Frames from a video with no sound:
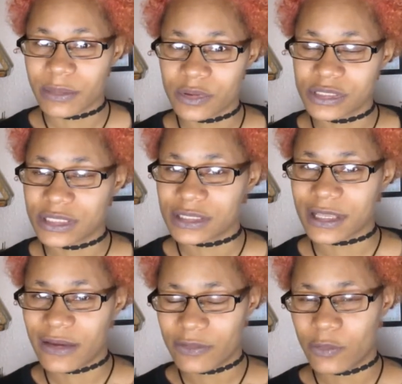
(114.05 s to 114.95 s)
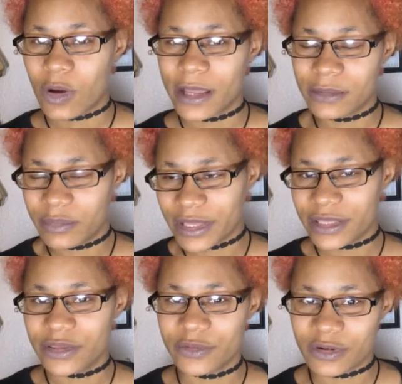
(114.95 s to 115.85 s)
I mostly just have one
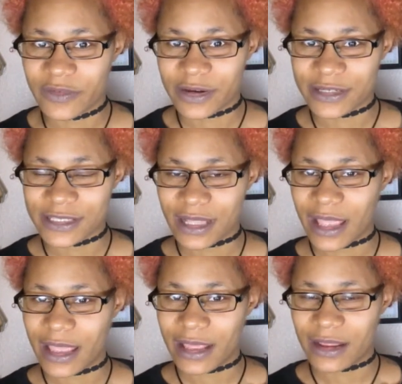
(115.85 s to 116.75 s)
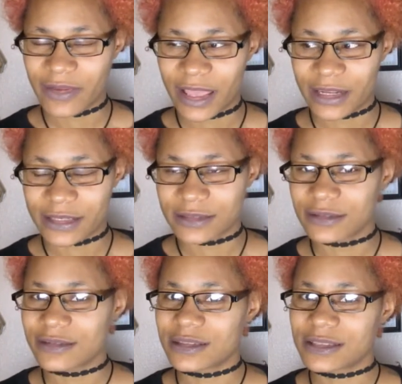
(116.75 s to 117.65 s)
big universe and I've had it
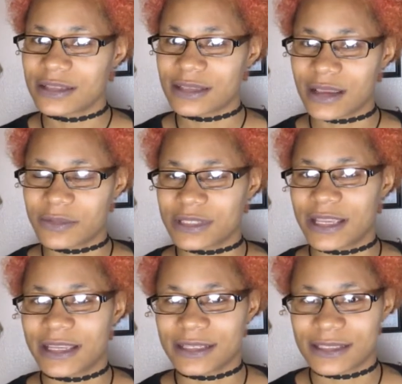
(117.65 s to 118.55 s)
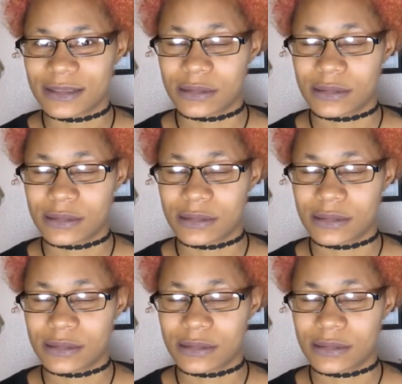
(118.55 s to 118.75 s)
since I was like